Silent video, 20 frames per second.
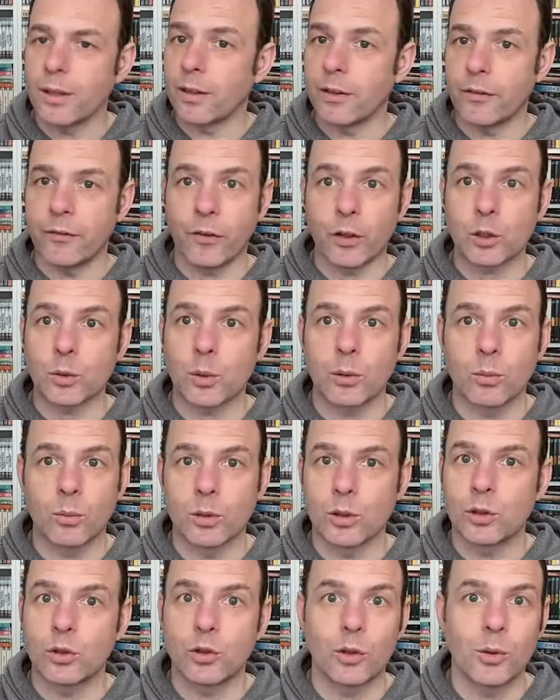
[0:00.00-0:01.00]
The first one
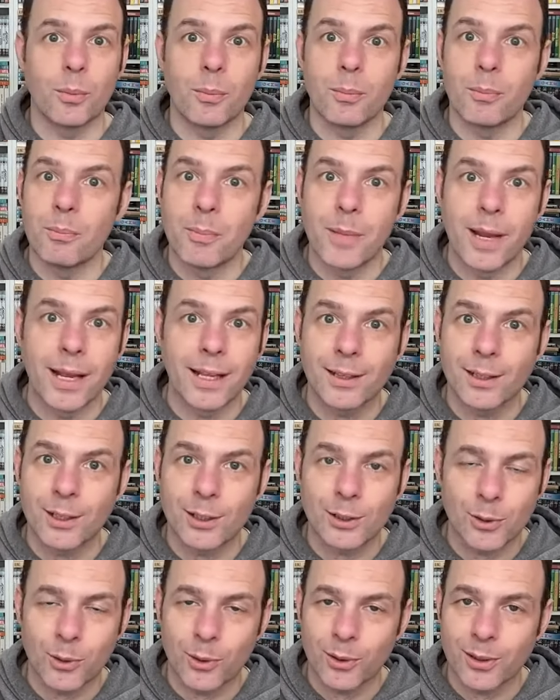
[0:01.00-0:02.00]
was
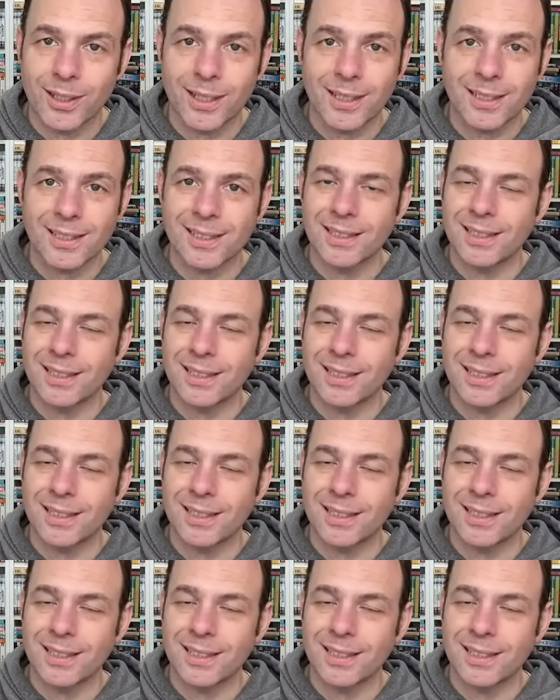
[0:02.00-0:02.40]
tremendous on this.